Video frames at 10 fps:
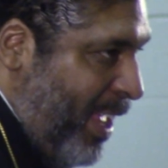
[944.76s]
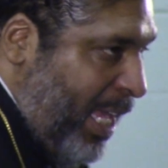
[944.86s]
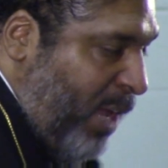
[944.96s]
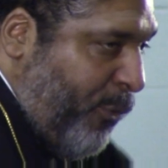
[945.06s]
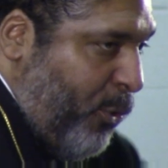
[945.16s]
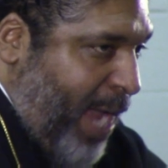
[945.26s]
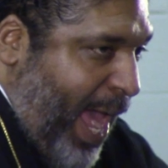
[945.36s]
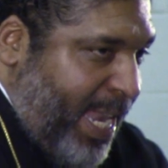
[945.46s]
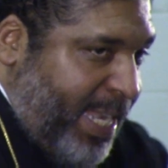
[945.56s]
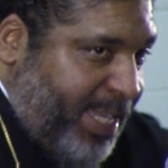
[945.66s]
if you
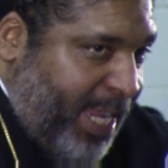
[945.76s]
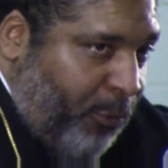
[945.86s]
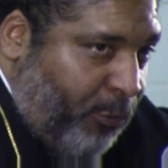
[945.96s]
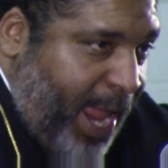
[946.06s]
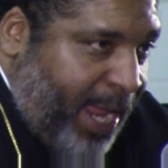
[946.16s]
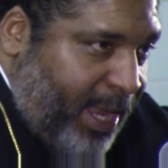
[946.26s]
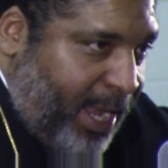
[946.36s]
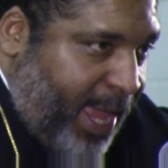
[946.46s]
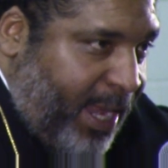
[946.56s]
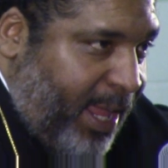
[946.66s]
got a
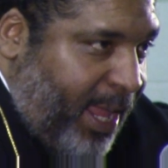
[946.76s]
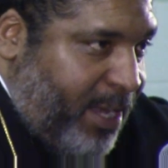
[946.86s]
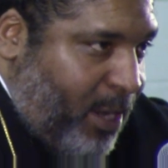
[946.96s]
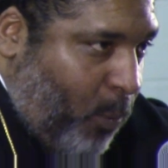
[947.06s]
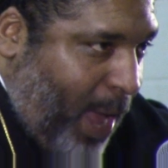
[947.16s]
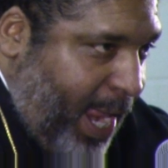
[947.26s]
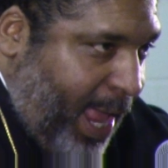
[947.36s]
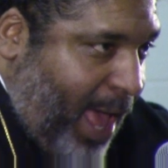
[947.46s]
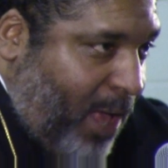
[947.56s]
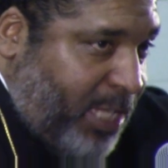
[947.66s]
deregulator in the White
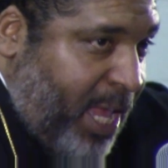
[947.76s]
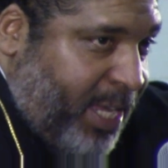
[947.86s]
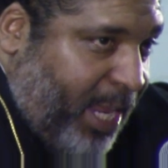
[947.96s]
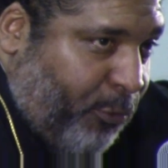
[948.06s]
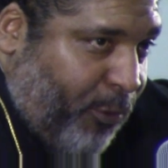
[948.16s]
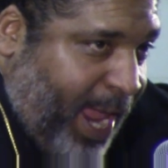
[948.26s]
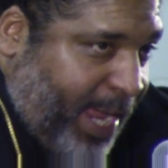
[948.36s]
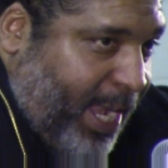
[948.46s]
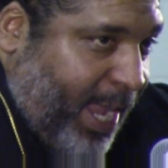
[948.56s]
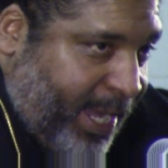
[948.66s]
House
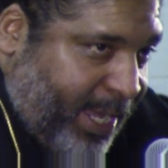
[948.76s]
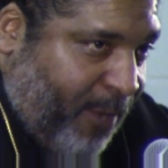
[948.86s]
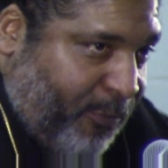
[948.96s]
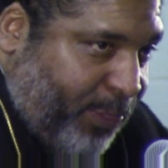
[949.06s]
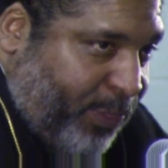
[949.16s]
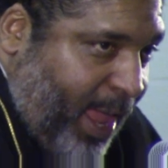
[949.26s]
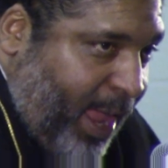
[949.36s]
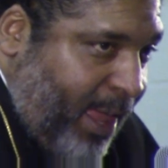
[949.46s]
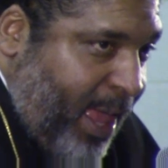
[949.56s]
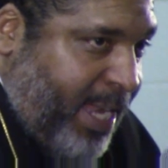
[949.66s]
deregulating everything,
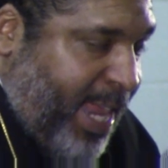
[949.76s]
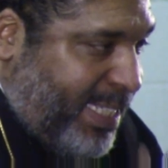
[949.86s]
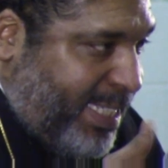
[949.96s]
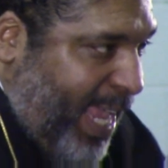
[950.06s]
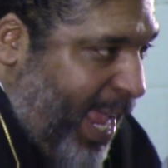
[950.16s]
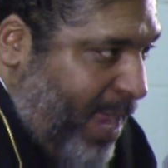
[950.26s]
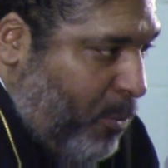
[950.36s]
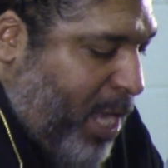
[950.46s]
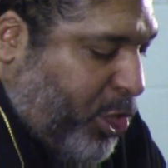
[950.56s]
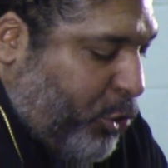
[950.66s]
then saying
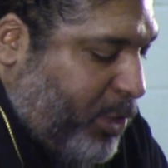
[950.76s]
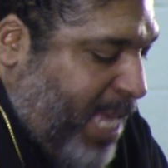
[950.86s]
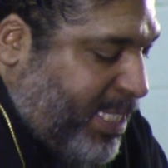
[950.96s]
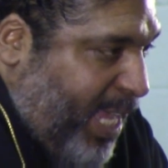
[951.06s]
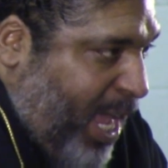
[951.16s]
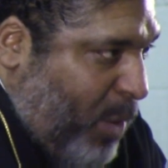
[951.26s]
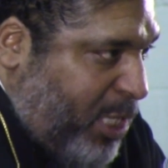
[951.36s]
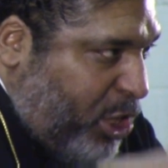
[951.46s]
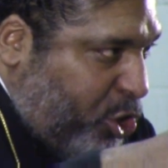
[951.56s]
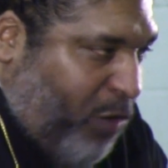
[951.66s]
what you just did was
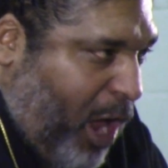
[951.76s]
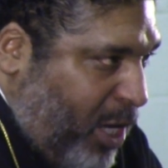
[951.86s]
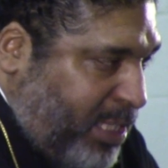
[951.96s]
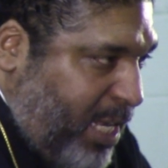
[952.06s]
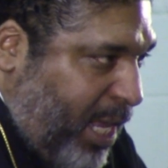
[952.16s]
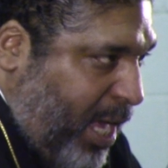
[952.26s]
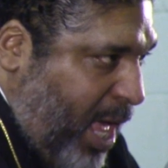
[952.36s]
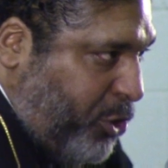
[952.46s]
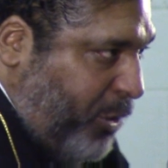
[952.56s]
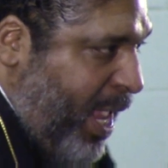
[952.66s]
the strongest in the
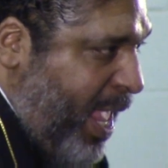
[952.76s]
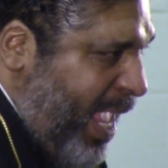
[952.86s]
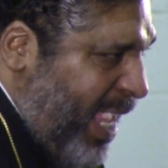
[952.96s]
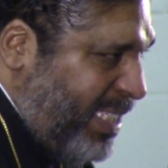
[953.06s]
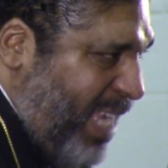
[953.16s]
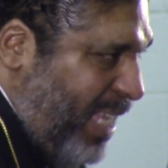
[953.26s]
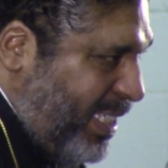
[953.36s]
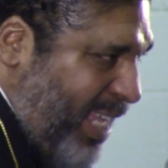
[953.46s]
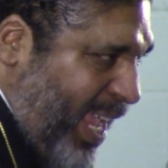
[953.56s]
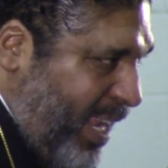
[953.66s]
country is not
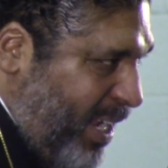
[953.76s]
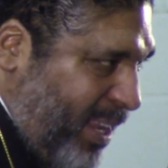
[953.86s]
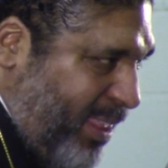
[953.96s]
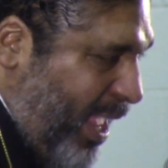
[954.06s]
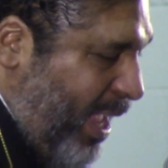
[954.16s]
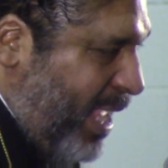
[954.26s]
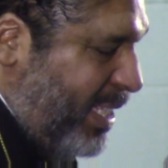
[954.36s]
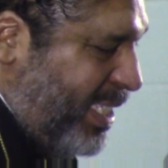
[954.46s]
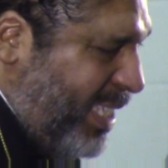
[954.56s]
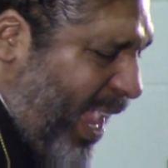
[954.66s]
saying anything. And
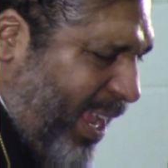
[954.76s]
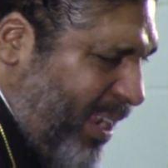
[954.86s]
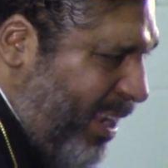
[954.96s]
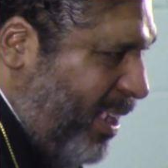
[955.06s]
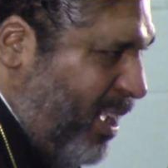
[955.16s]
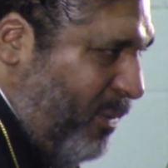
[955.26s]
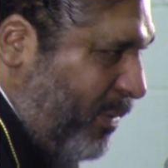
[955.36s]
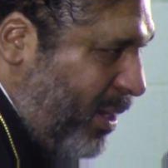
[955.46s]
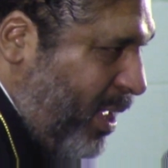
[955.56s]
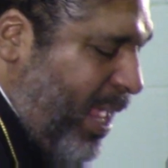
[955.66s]
secondly,
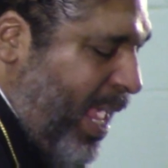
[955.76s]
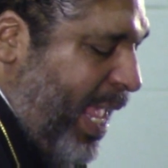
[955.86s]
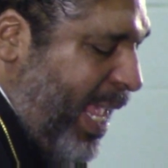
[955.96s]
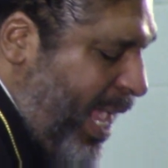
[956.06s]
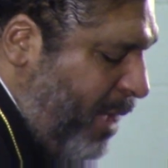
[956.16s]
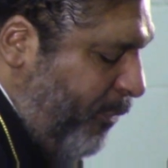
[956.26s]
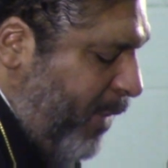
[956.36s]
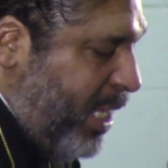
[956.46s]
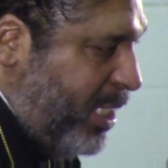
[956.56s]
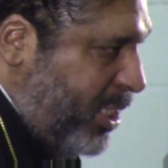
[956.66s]
Governor, if
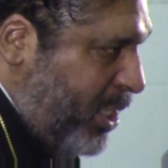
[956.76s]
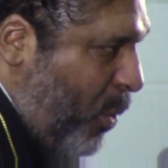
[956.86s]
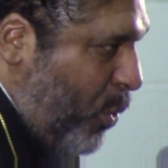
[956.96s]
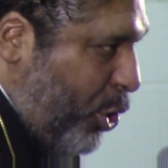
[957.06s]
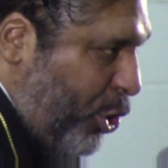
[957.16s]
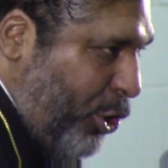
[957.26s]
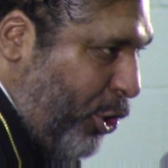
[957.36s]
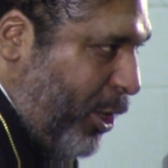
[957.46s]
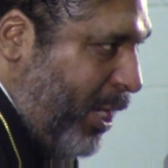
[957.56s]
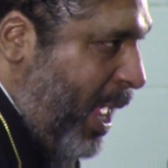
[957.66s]
it's so
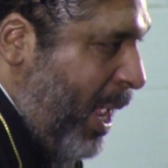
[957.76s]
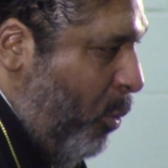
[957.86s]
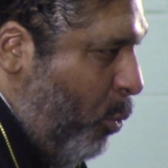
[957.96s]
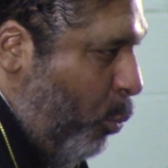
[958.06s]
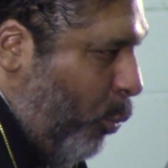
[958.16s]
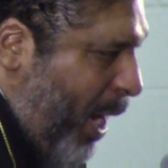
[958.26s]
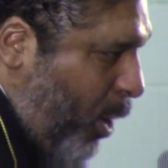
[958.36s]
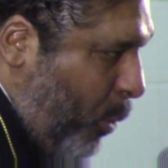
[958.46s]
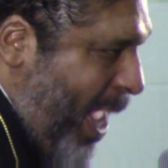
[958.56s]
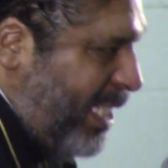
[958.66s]
good,
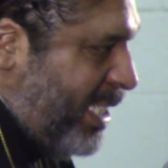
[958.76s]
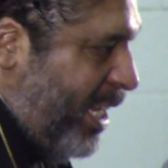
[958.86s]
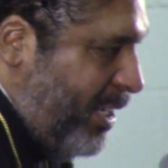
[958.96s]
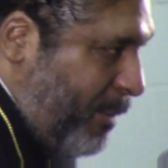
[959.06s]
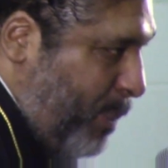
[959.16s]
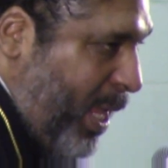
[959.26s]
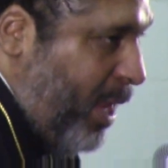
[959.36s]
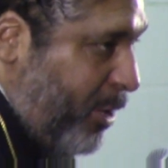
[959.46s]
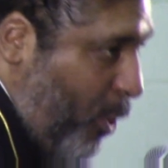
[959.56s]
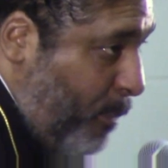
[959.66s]
request it to
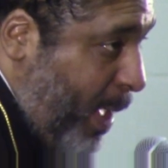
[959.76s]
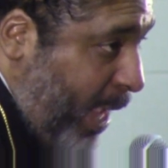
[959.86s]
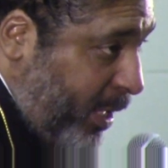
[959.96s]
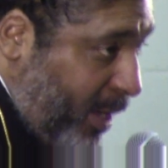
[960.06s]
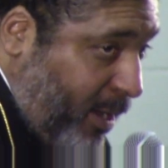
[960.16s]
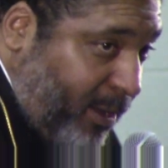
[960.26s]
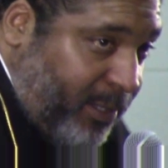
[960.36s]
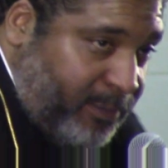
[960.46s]
be in your backyard.